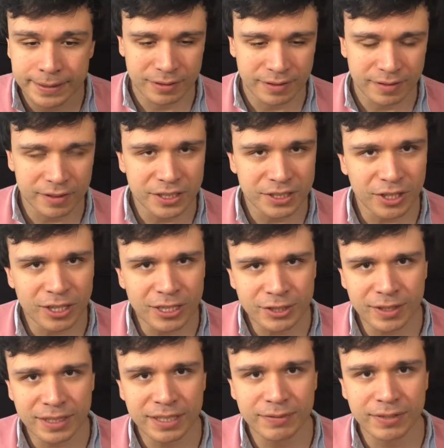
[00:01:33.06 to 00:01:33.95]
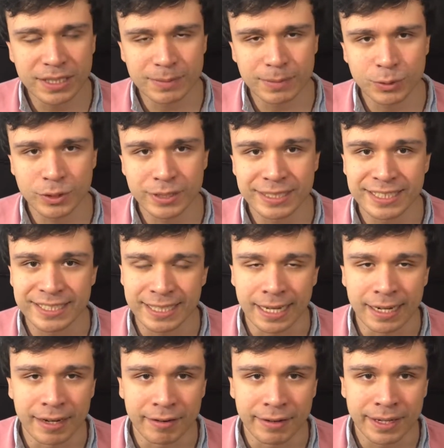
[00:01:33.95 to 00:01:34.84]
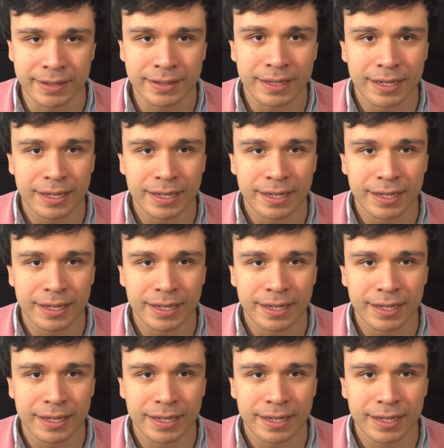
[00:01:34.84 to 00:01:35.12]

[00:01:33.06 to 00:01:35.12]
There is also a difference between salary.